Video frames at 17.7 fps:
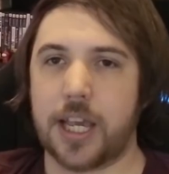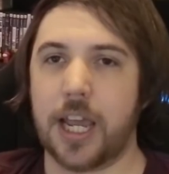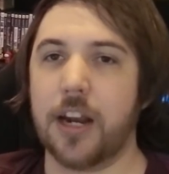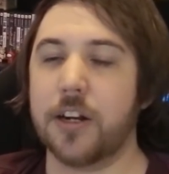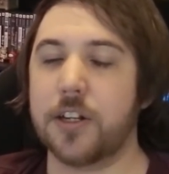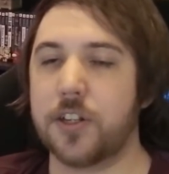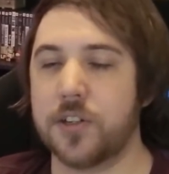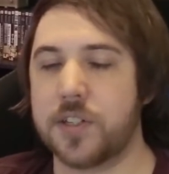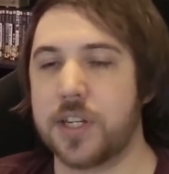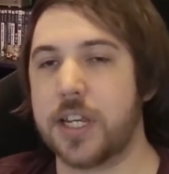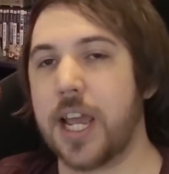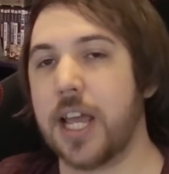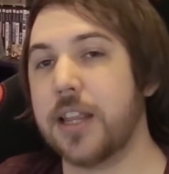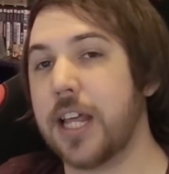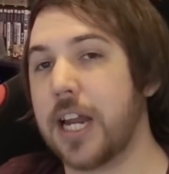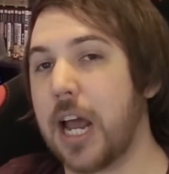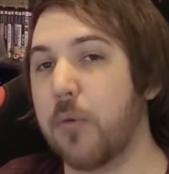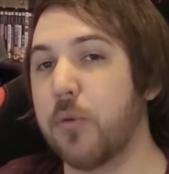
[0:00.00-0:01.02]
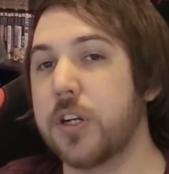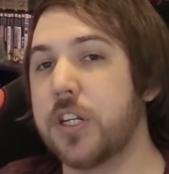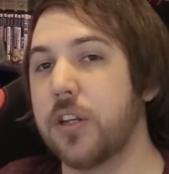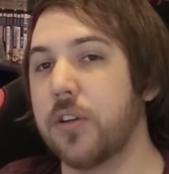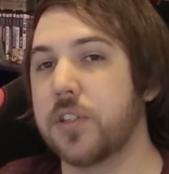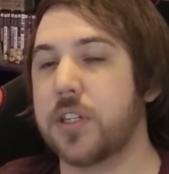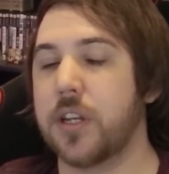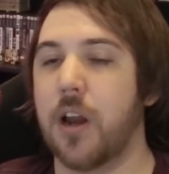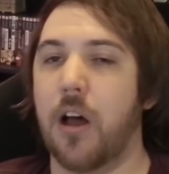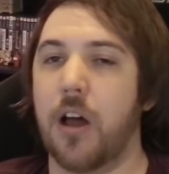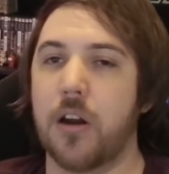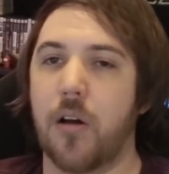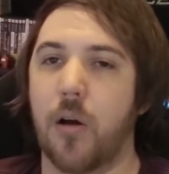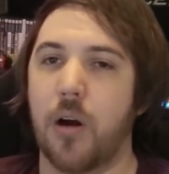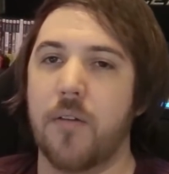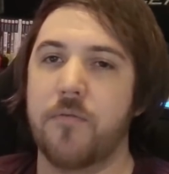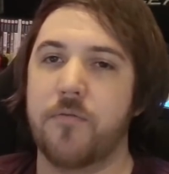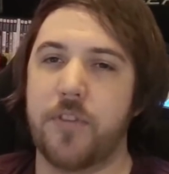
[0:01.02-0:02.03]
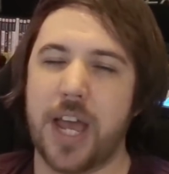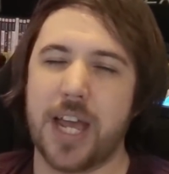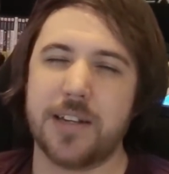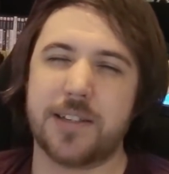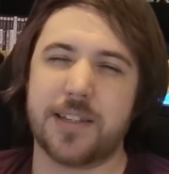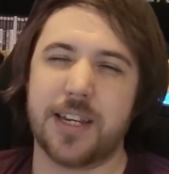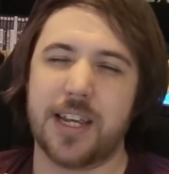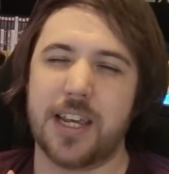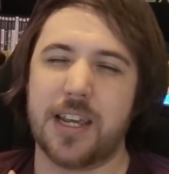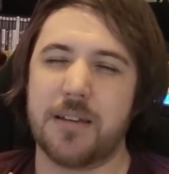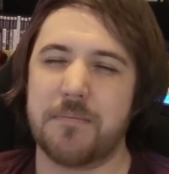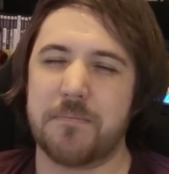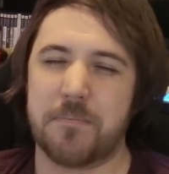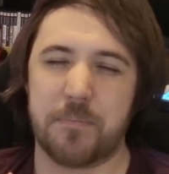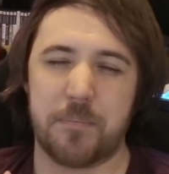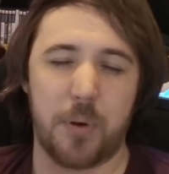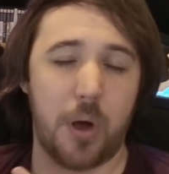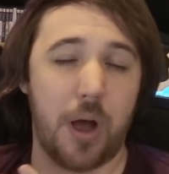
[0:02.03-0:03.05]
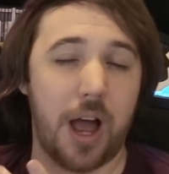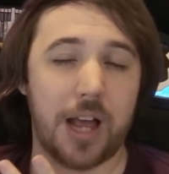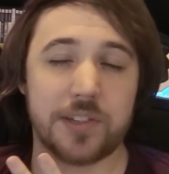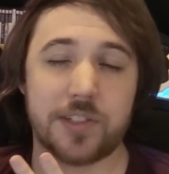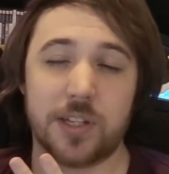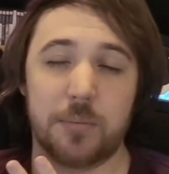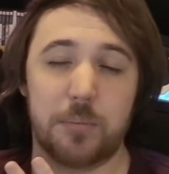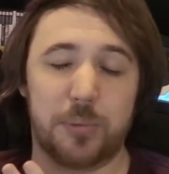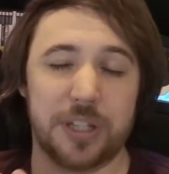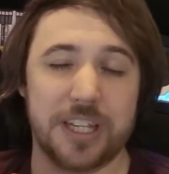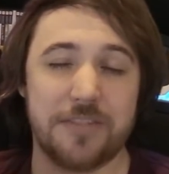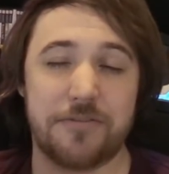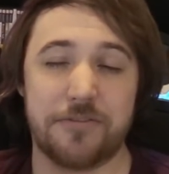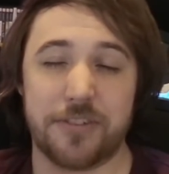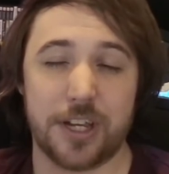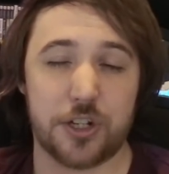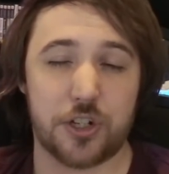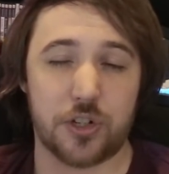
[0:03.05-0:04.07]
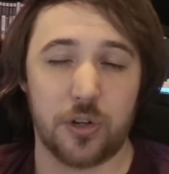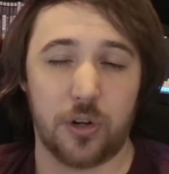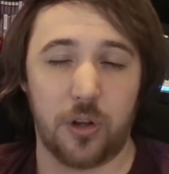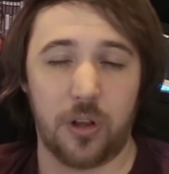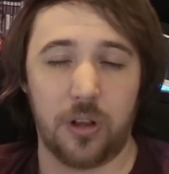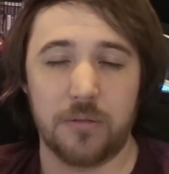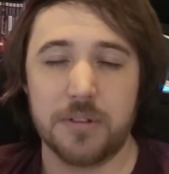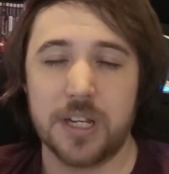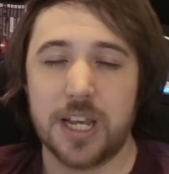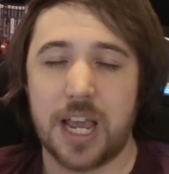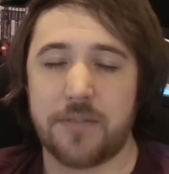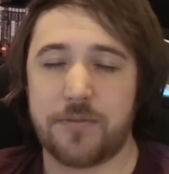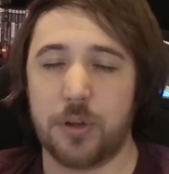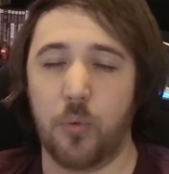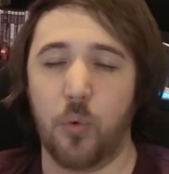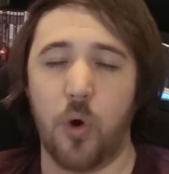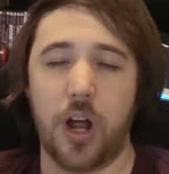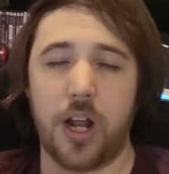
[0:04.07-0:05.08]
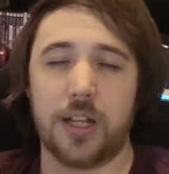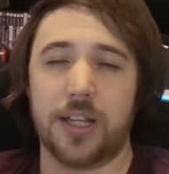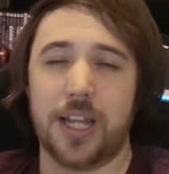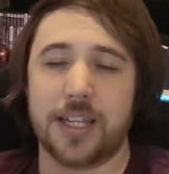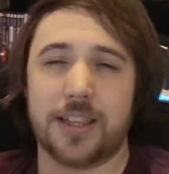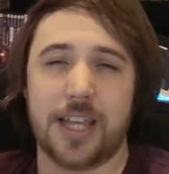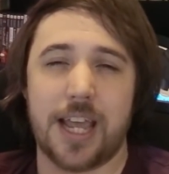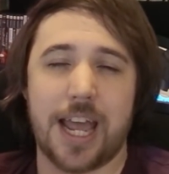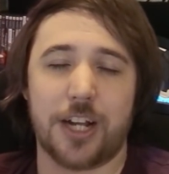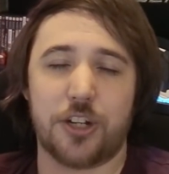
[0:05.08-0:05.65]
Characters, again, that I would use it on are Venti, possibly Fischl, if you want, like, the